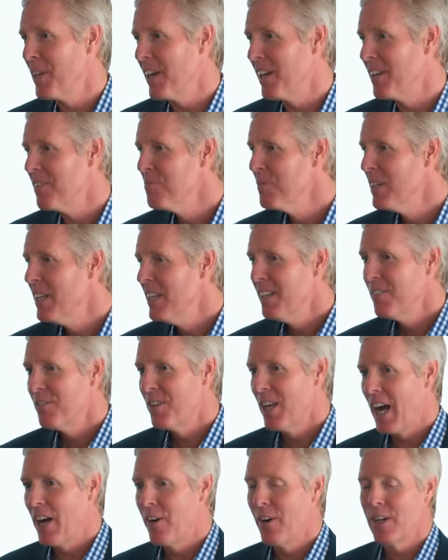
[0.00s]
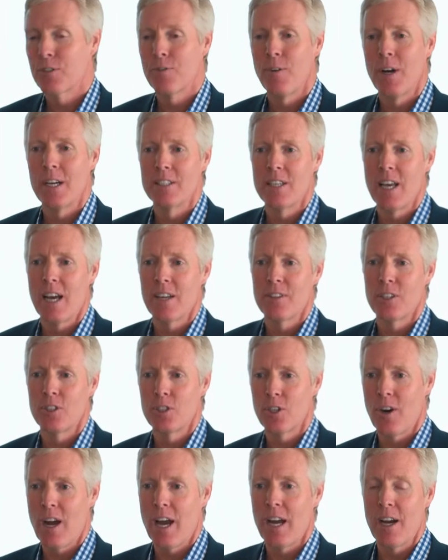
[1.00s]
That the IRS finds out
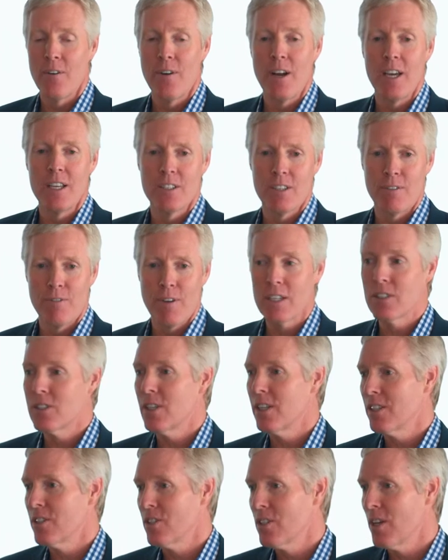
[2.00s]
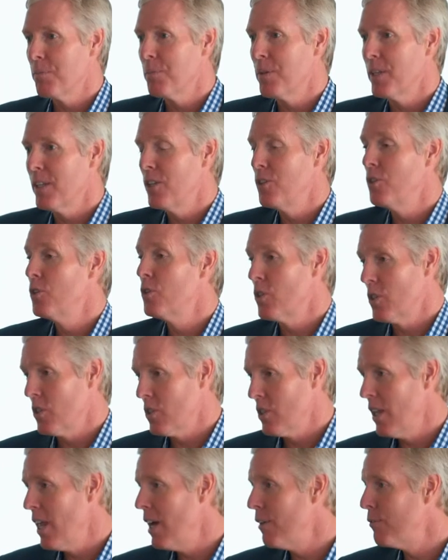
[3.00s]
that your IRA is invested in something that
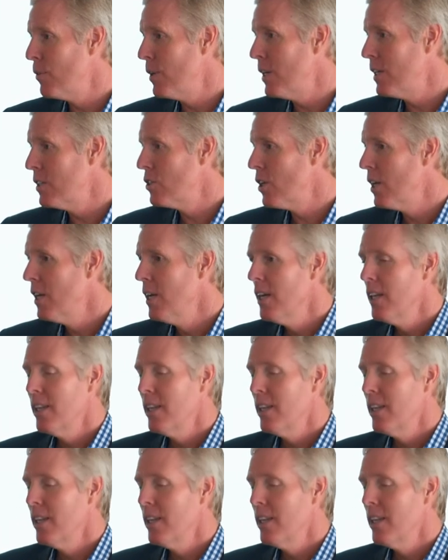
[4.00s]
uses leverage,